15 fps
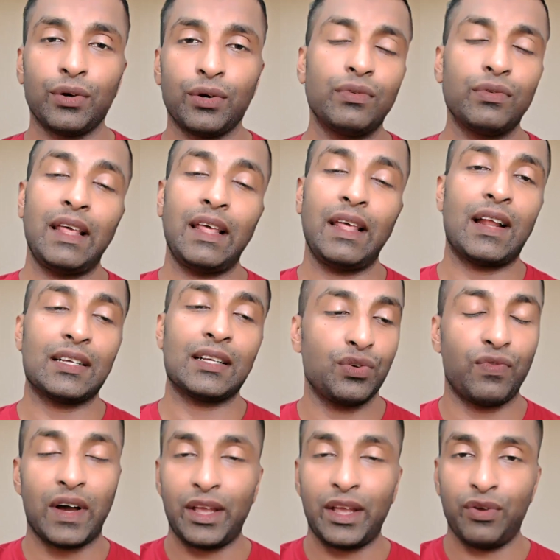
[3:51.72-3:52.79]
they'll ask you
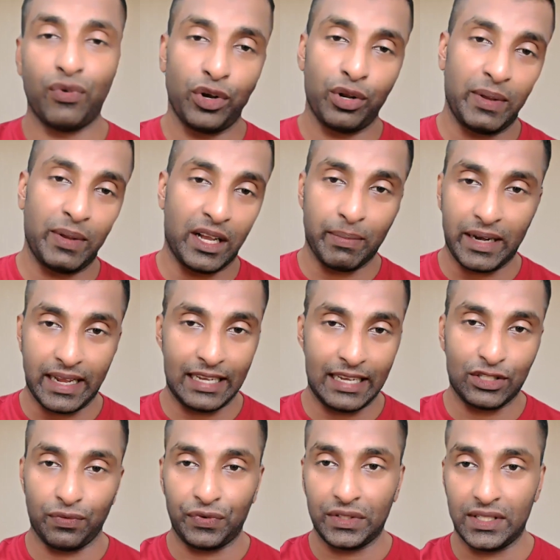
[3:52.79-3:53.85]
why you want to become an IAS
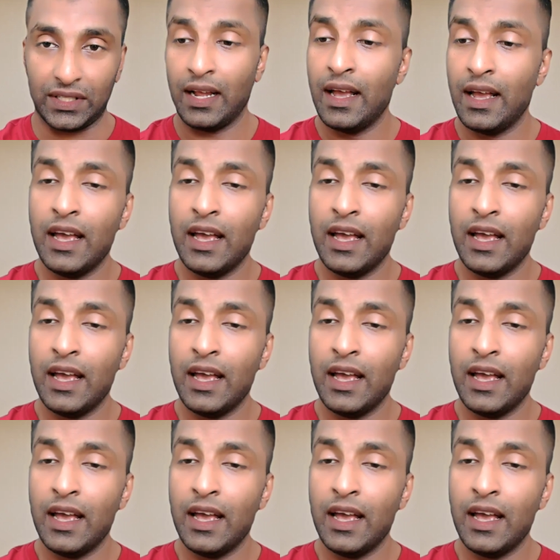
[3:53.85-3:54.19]
officer.